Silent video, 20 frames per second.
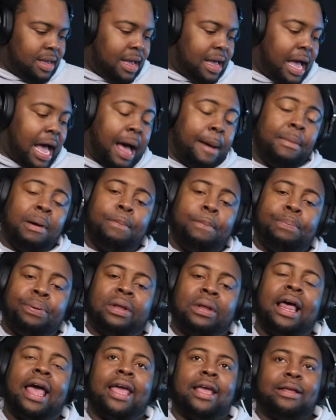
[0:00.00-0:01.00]
I'm going to
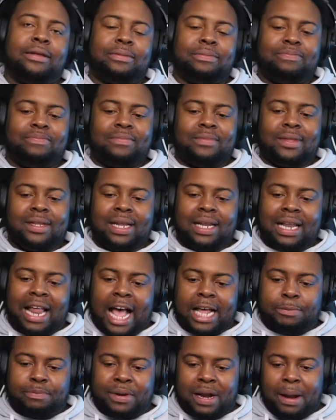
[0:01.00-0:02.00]
play.
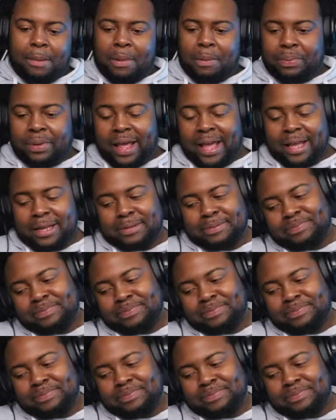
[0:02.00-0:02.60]
Last bit I'm going to play